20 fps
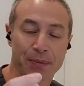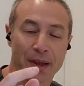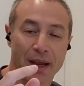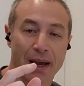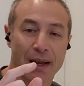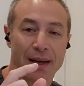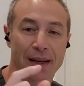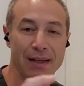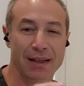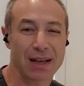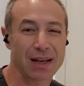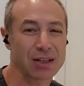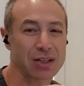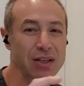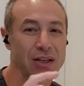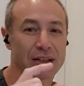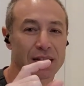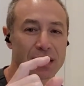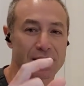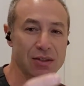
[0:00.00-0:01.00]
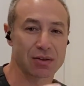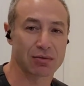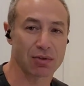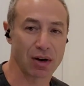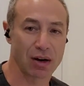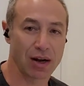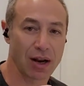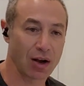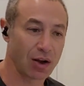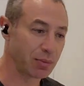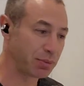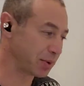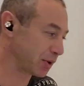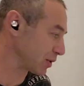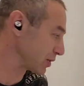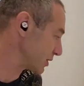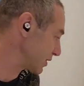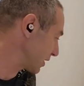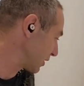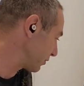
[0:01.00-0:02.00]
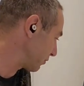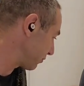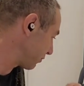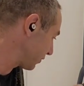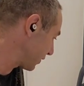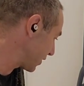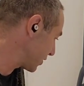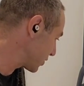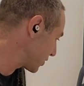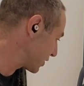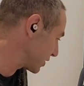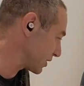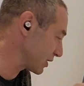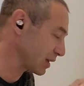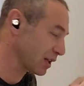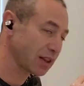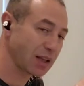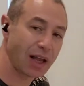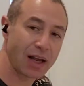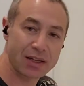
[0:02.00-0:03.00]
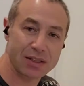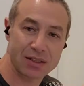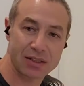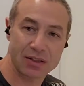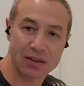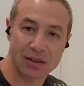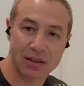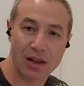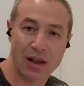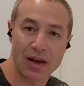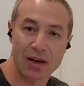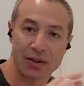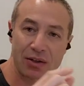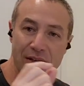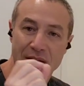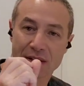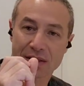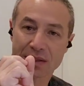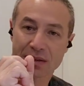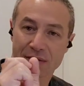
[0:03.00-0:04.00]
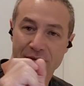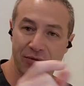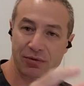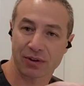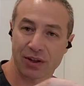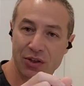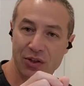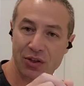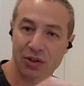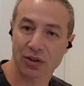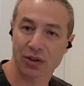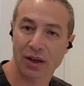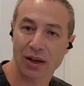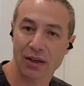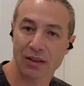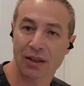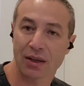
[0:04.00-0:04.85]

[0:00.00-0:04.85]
And it actually doesn't run out because it flushes last light as a flushing light.